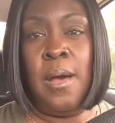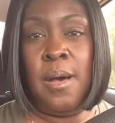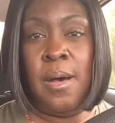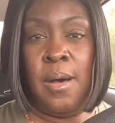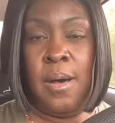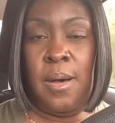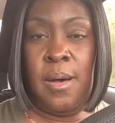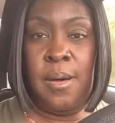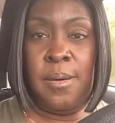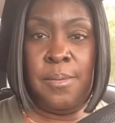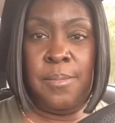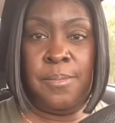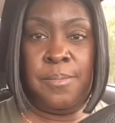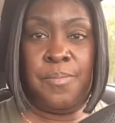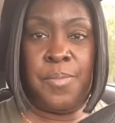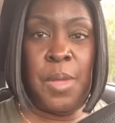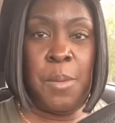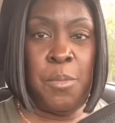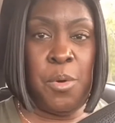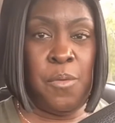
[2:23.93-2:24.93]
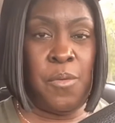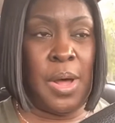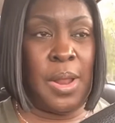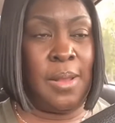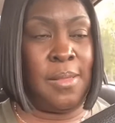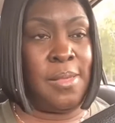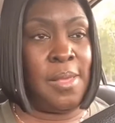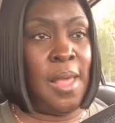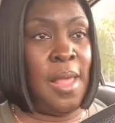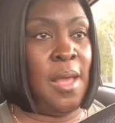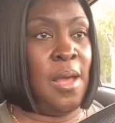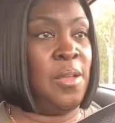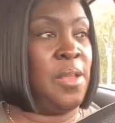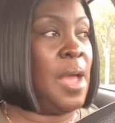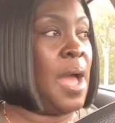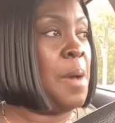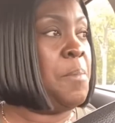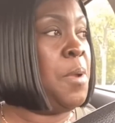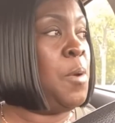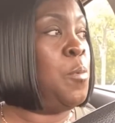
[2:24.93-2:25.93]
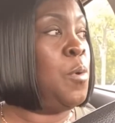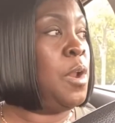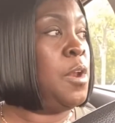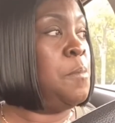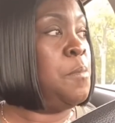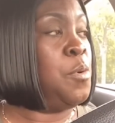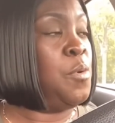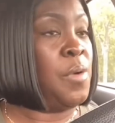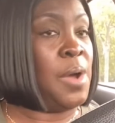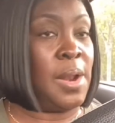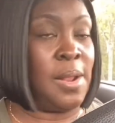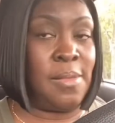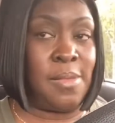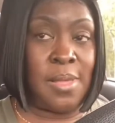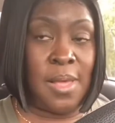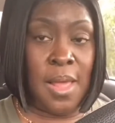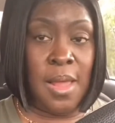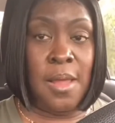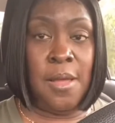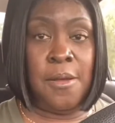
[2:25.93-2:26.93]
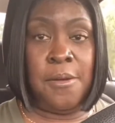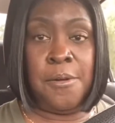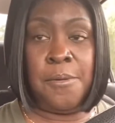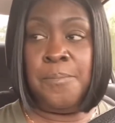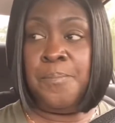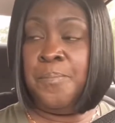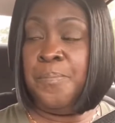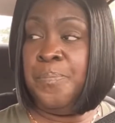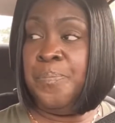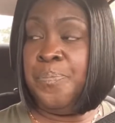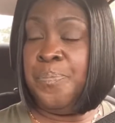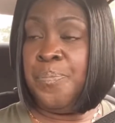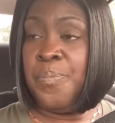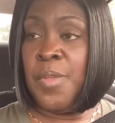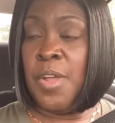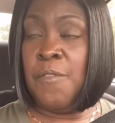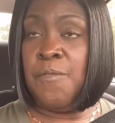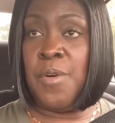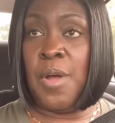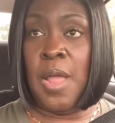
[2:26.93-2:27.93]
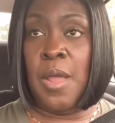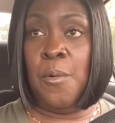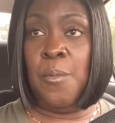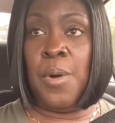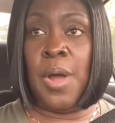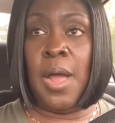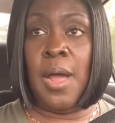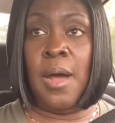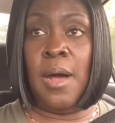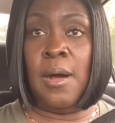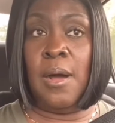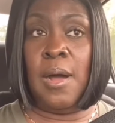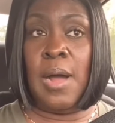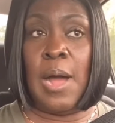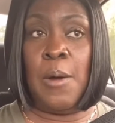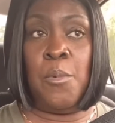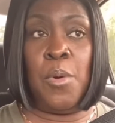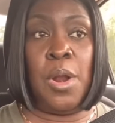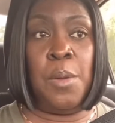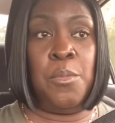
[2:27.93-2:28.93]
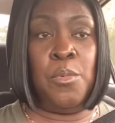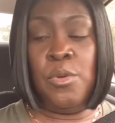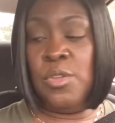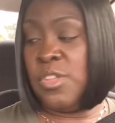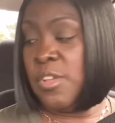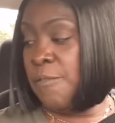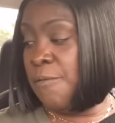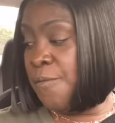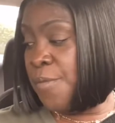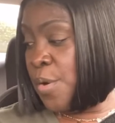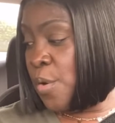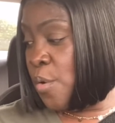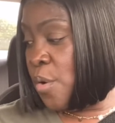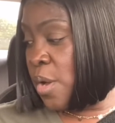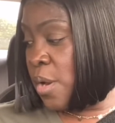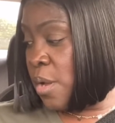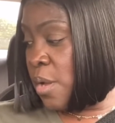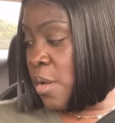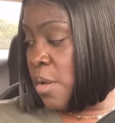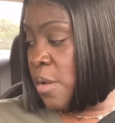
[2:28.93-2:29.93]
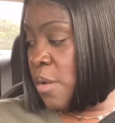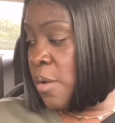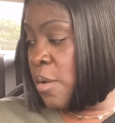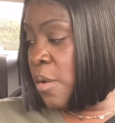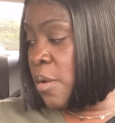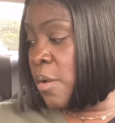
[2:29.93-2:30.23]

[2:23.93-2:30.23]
um, move out of town. Y'all been wanting to move out of town for a while. I want to move to Florida.